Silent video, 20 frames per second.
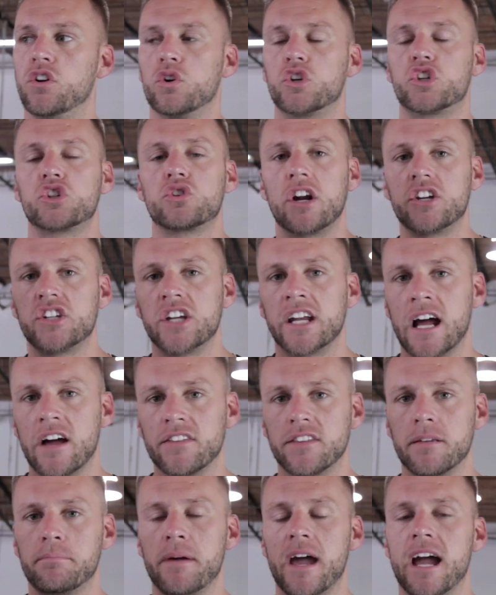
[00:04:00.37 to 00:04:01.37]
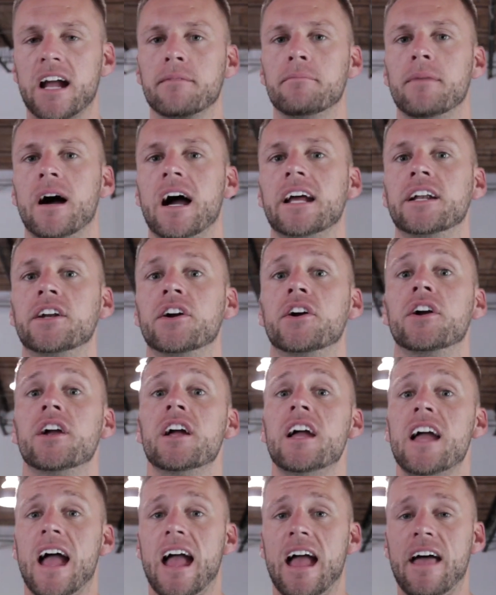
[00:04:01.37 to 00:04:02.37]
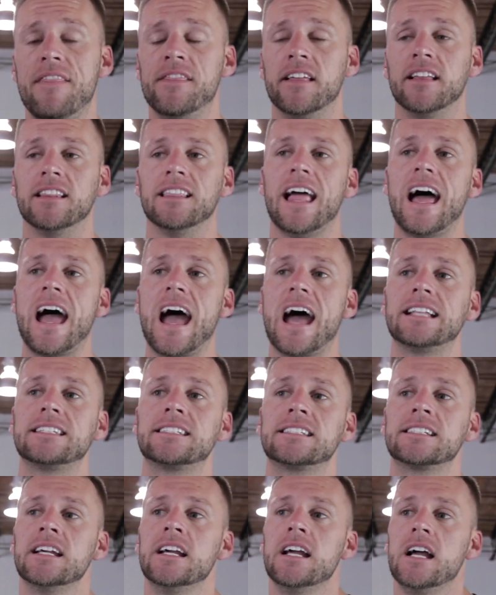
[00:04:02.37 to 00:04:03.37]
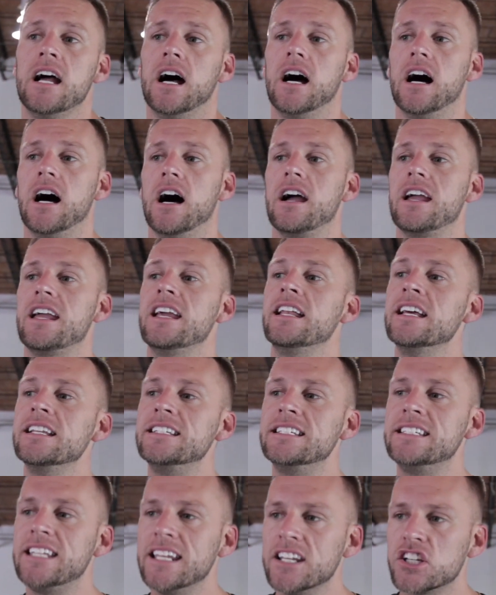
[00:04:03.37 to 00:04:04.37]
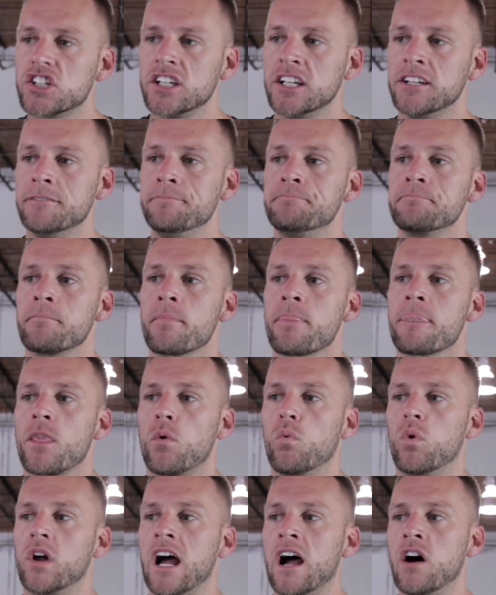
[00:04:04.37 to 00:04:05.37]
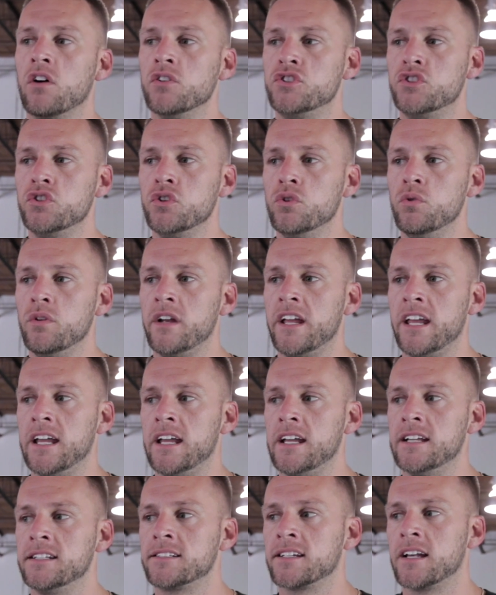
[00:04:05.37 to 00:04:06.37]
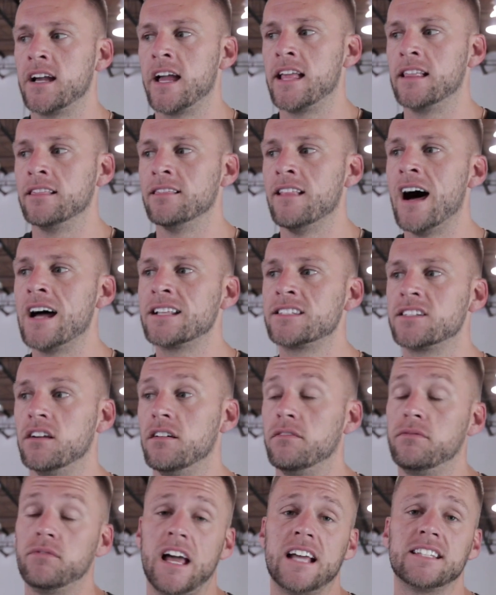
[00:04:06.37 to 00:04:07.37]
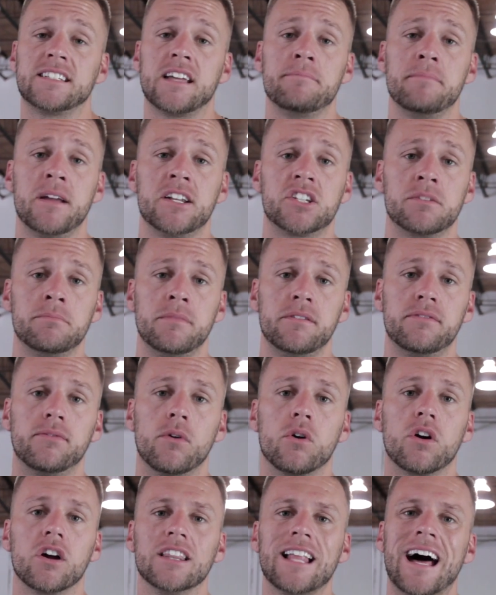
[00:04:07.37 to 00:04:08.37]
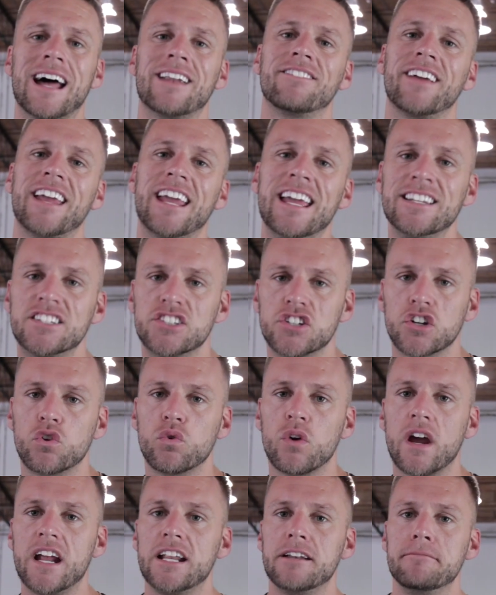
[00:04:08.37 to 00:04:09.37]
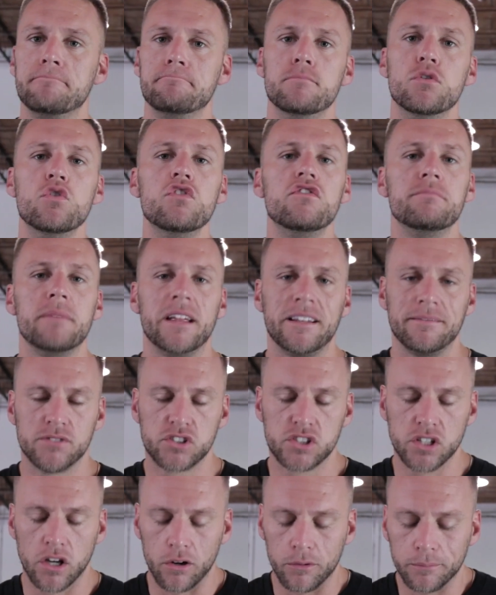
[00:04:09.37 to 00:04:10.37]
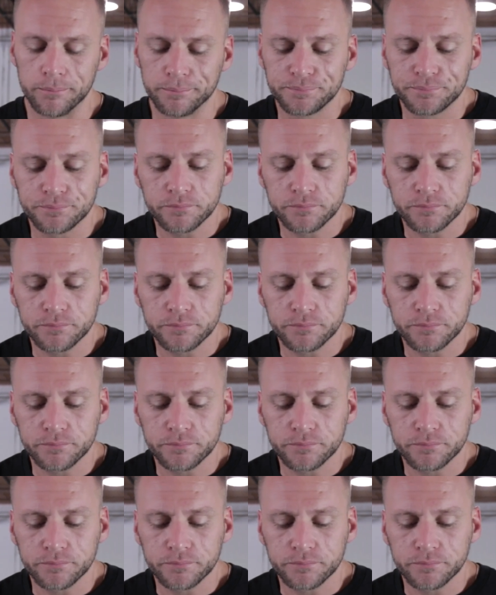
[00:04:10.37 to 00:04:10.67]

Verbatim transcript: you know stretching out the pec minor and the lats. Uh, in addition, what I'll do is a lot of, as I mentioned before, a lot of integrated movement. So